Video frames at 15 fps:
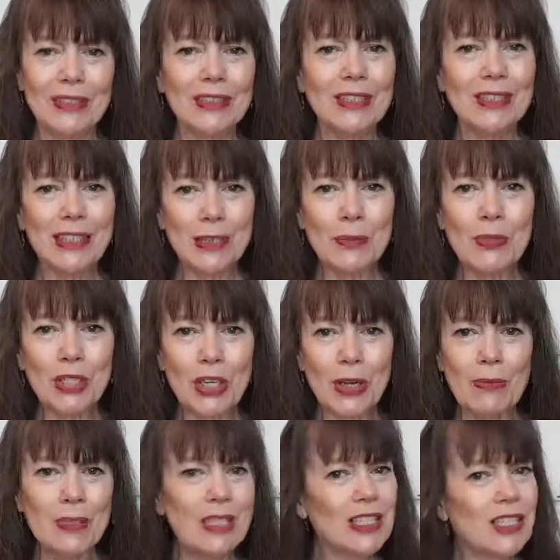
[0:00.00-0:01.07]
So
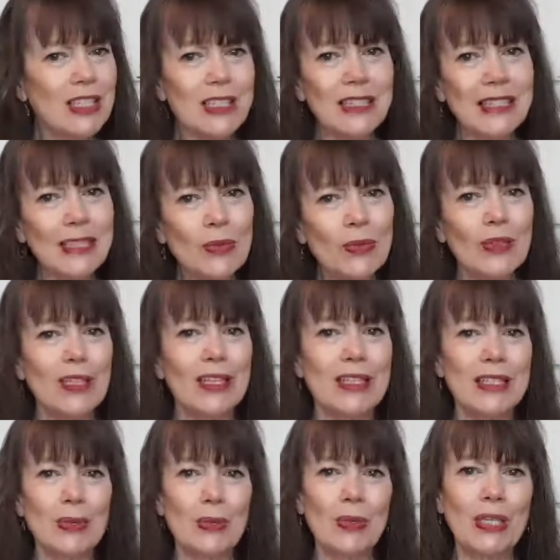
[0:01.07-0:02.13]
sometimes they're just little
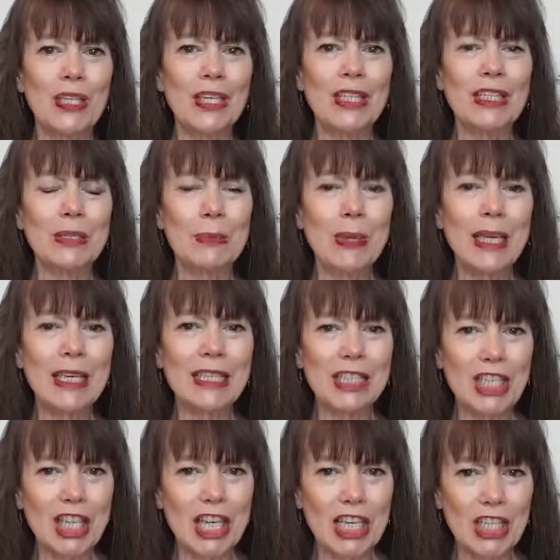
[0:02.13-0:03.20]
things that we need to make
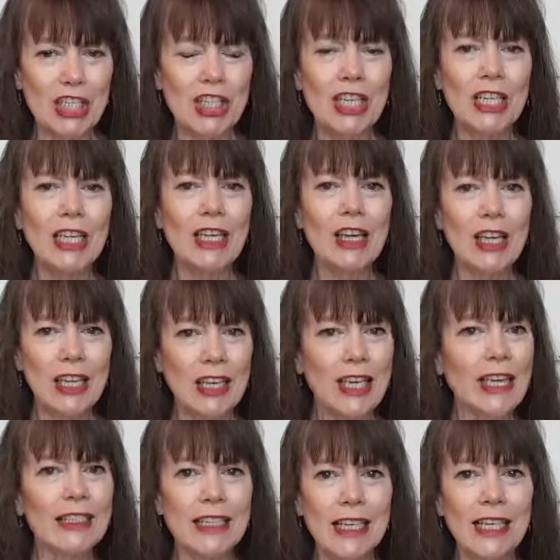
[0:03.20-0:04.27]
a change
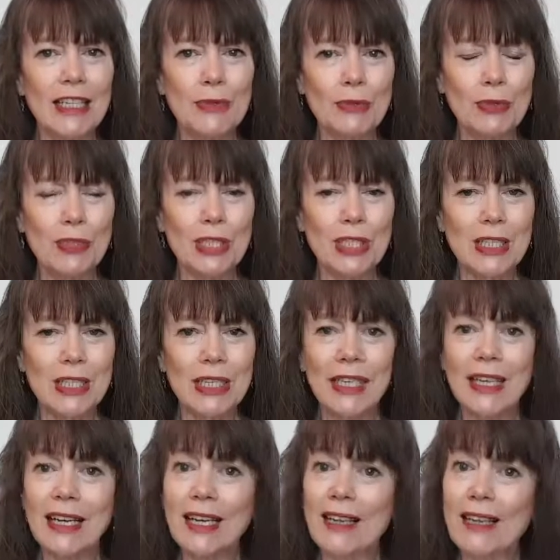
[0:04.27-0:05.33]
in our daily routine,